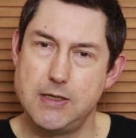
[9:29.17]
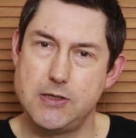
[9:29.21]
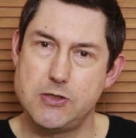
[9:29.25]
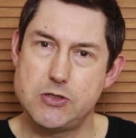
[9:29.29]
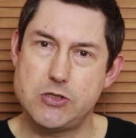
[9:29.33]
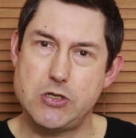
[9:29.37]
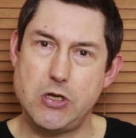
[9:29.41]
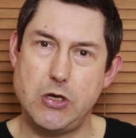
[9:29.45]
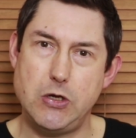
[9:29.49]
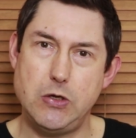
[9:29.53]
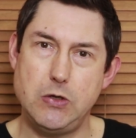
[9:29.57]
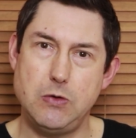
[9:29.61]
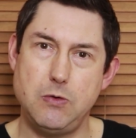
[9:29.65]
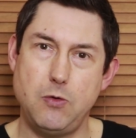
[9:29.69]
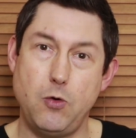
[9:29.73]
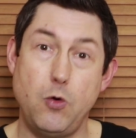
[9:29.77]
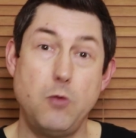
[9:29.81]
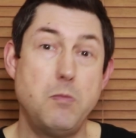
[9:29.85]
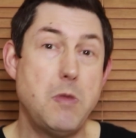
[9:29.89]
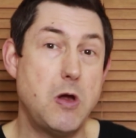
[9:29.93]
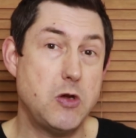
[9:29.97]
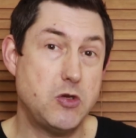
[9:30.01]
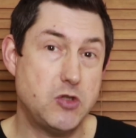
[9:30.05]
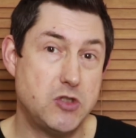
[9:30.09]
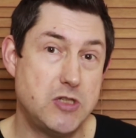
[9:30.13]
So
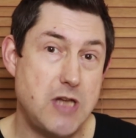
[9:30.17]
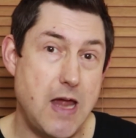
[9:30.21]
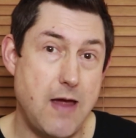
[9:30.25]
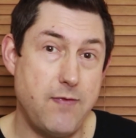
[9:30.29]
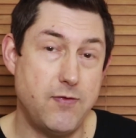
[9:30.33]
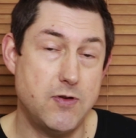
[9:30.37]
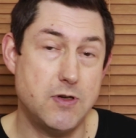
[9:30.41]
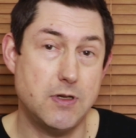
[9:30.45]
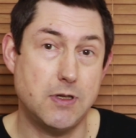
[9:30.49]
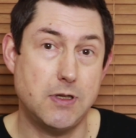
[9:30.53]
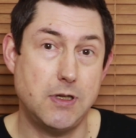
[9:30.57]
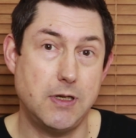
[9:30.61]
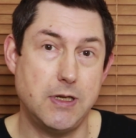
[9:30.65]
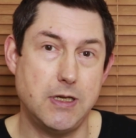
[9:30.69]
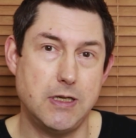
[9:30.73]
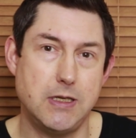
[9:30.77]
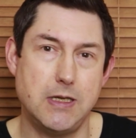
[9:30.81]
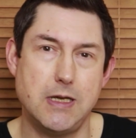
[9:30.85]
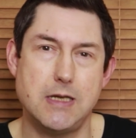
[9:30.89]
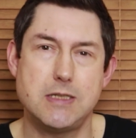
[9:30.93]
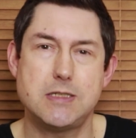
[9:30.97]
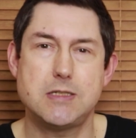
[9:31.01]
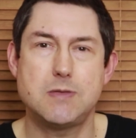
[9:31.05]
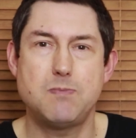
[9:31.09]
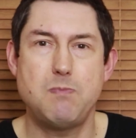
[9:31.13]
almost
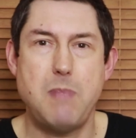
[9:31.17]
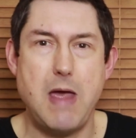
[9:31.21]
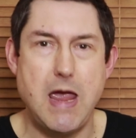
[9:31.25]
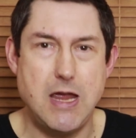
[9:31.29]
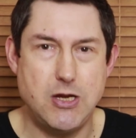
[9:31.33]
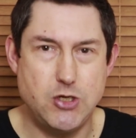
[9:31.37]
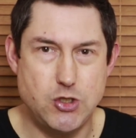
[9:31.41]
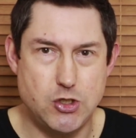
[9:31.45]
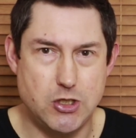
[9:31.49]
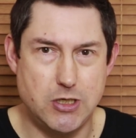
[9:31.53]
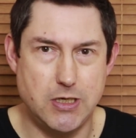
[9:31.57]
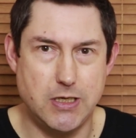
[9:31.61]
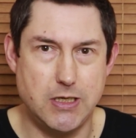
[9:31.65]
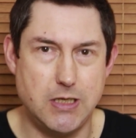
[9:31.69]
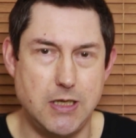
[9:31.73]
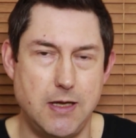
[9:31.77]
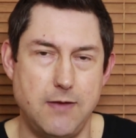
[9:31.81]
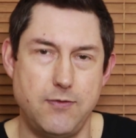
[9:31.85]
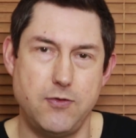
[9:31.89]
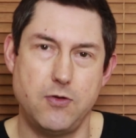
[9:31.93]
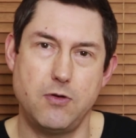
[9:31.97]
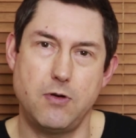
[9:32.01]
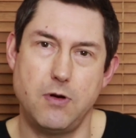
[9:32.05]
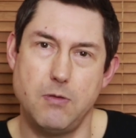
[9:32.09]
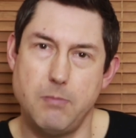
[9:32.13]
definitely, especially
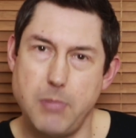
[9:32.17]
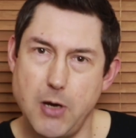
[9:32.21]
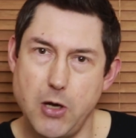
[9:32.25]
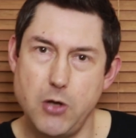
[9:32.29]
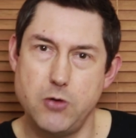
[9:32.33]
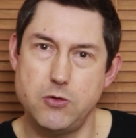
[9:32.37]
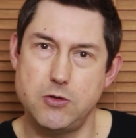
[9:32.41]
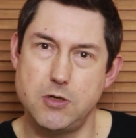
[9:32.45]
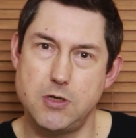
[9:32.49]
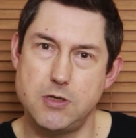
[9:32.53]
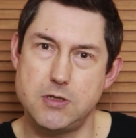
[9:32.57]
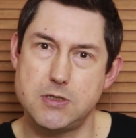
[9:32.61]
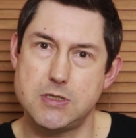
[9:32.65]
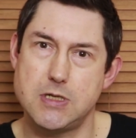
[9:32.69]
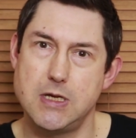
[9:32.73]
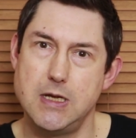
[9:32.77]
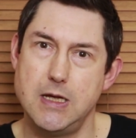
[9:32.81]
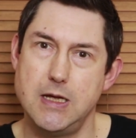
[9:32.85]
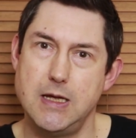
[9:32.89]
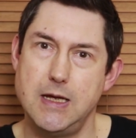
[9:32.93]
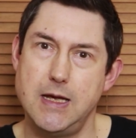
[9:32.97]
if your opponent